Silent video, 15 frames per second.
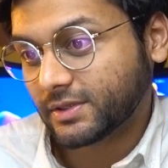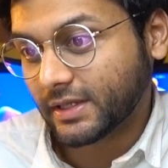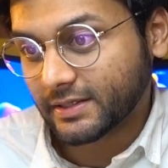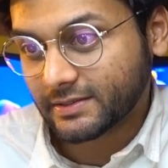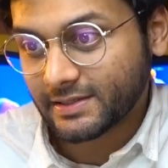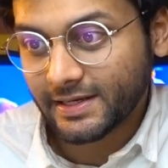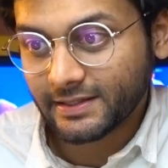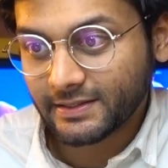
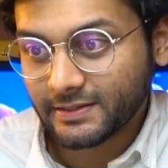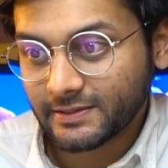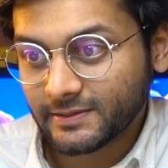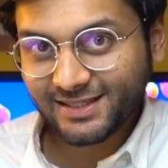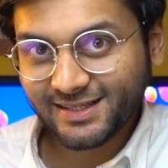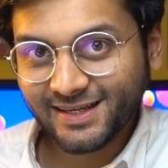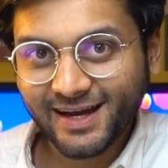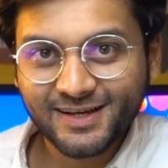things like these.
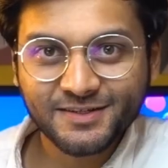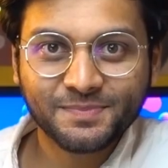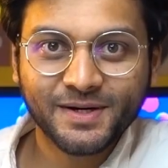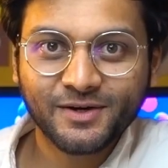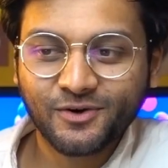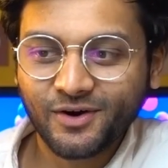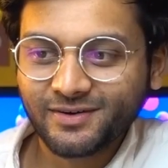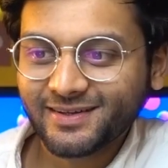Last but
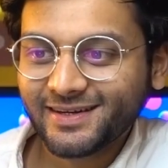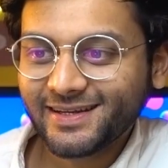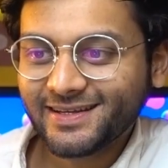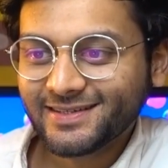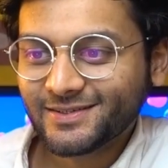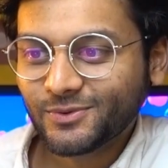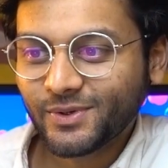not the least,